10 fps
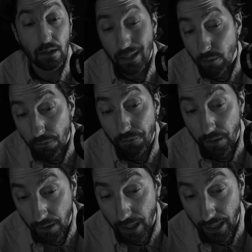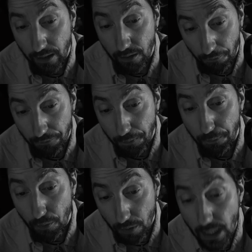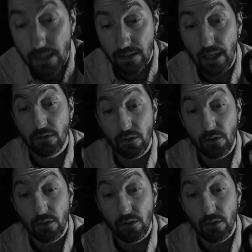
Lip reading: out of the ken of the police as